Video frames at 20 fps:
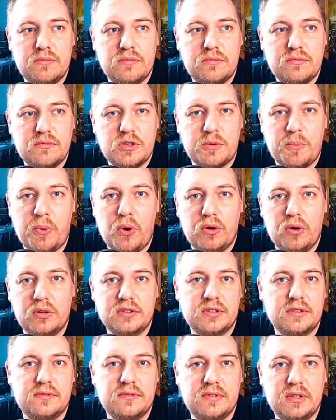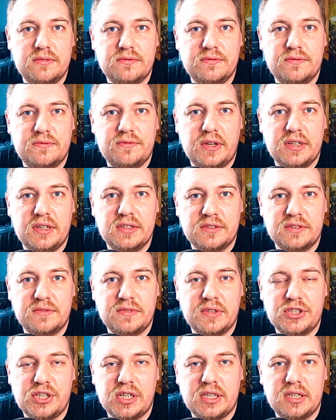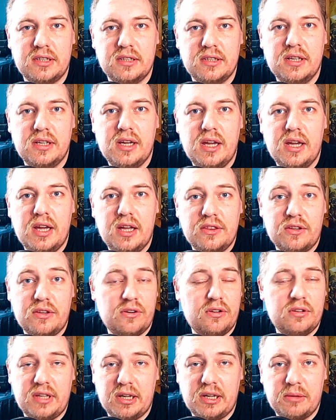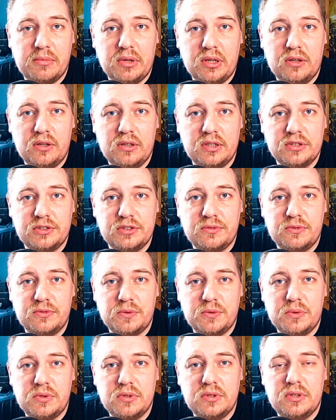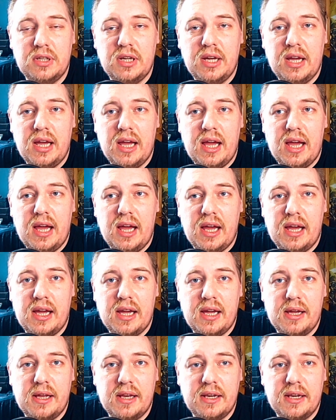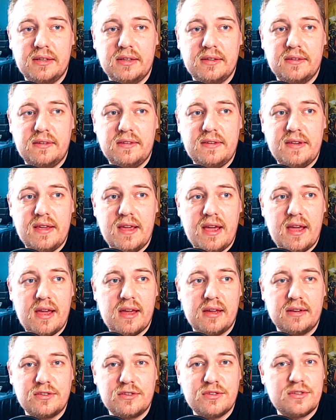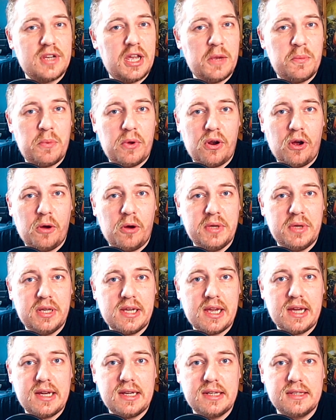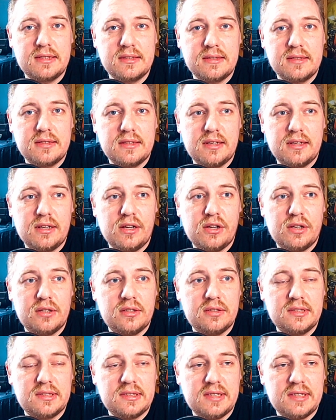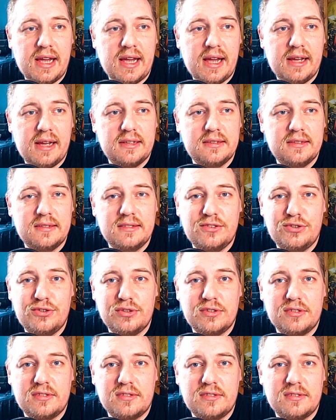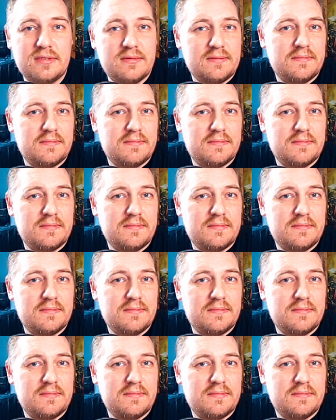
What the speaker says: supporters and friends of the channel, they're all down below as usual. And yeah, just keep on hobbying, guys and girls, and just